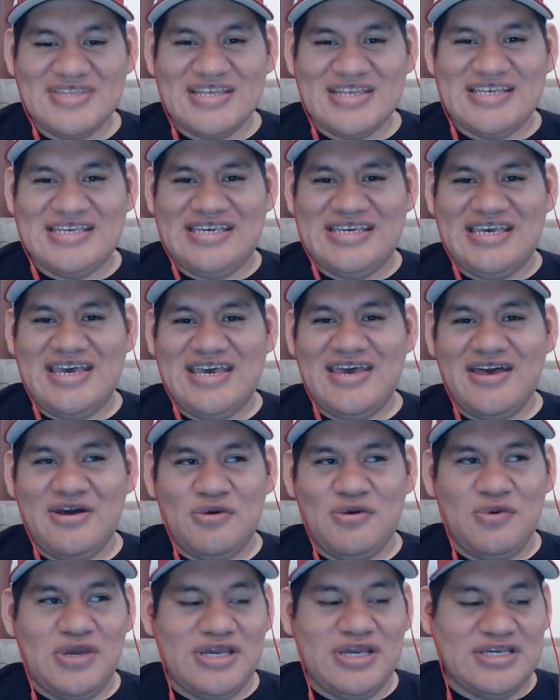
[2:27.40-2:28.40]
Yeah,
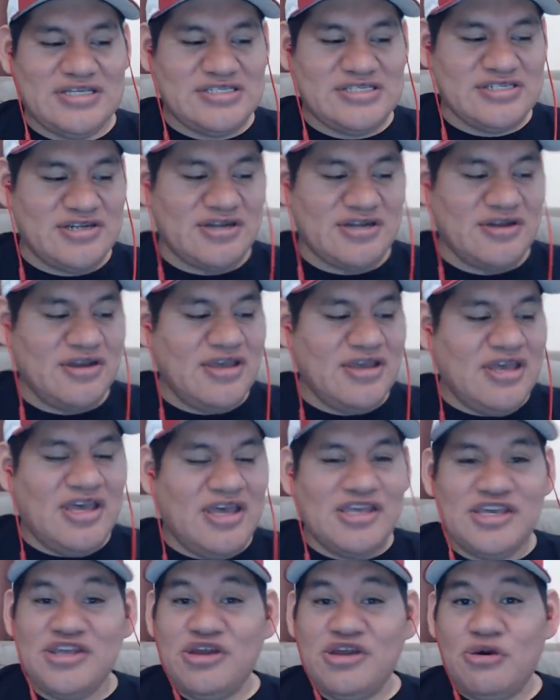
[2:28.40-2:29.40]
way easier.
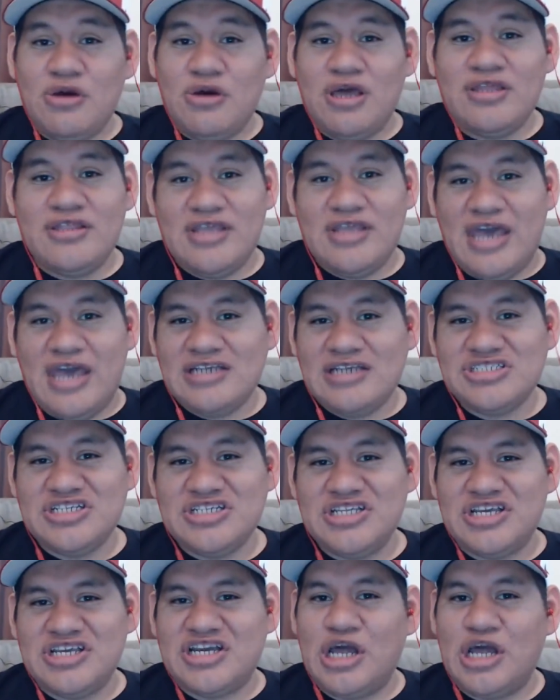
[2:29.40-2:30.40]
Actually,
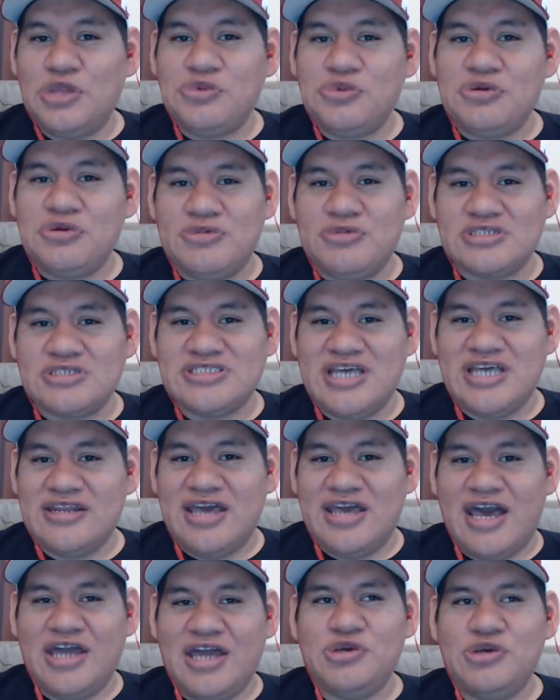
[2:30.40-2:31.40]
the coloring books.
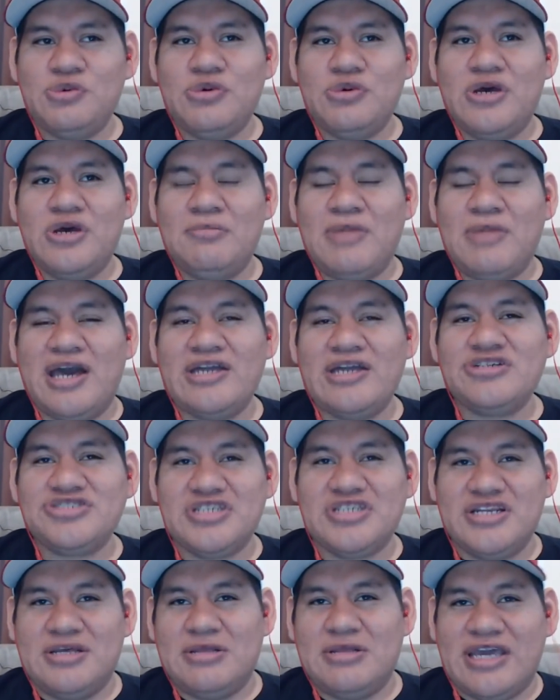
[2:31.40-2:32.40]
How do I
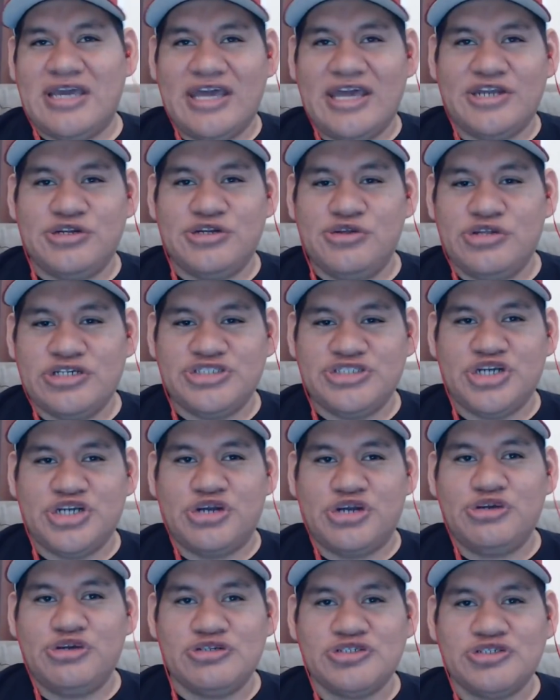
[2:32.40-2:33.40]
understand how to do the
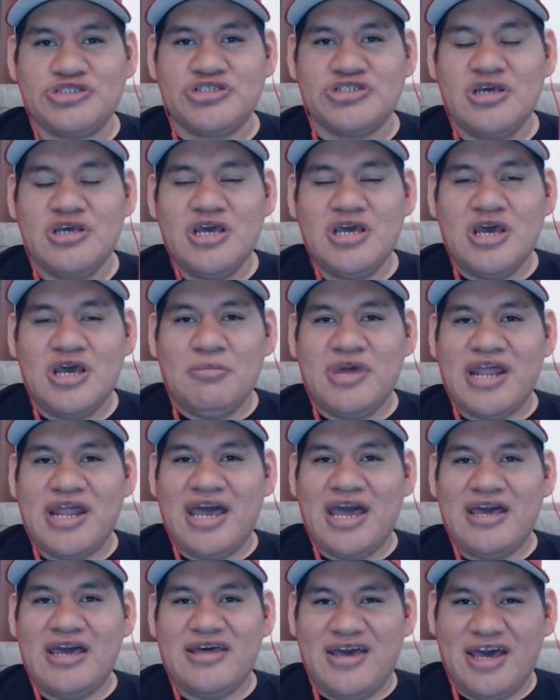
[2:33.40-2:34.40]
journals, but
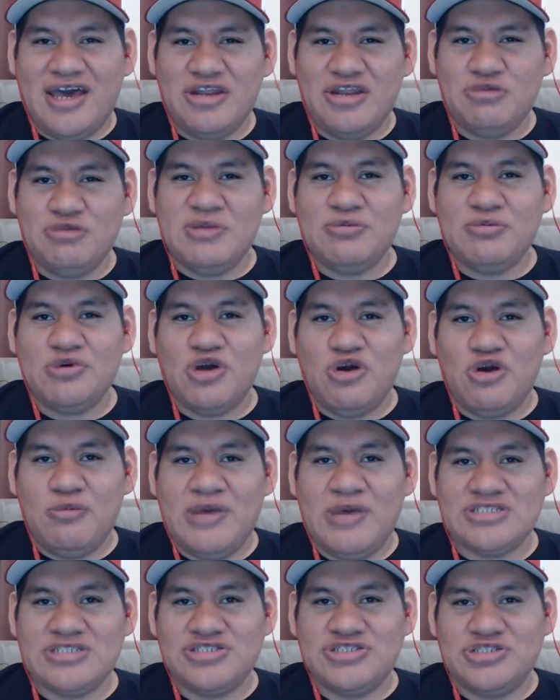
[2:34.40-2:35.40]
how do people go
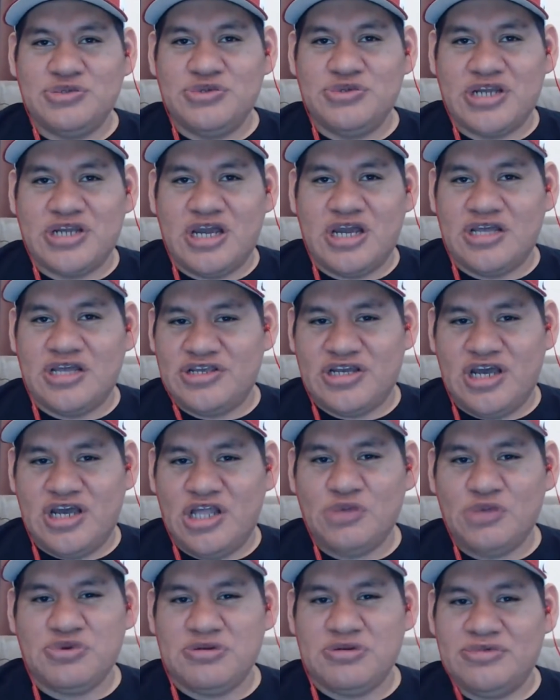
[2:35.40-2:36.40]
about doing the
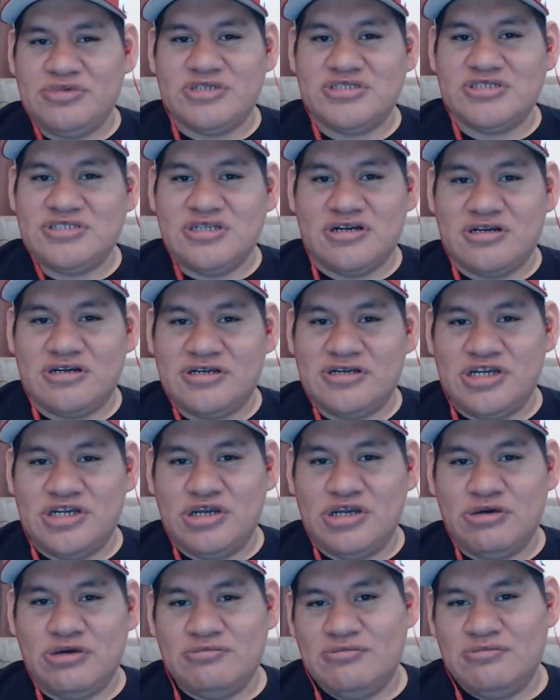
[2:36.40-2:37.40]
coloring books, or
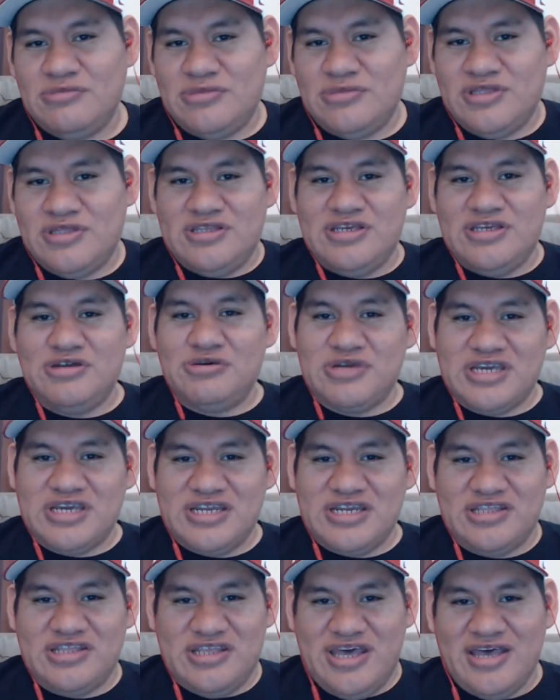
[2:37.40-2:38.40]

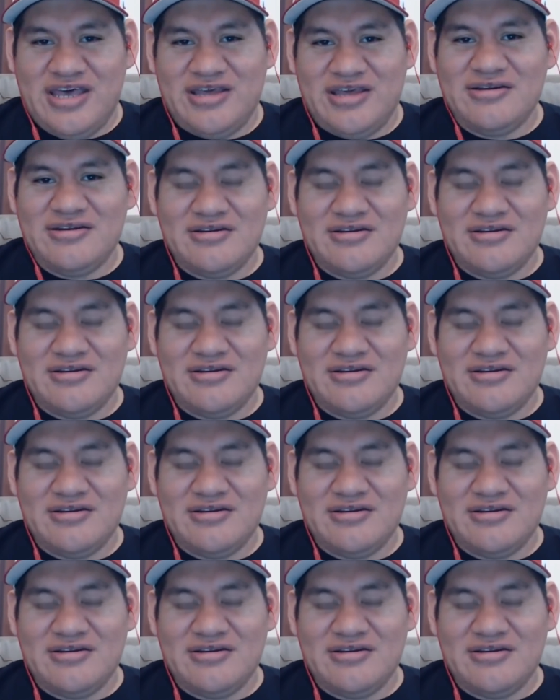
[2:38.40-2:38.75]
getting that?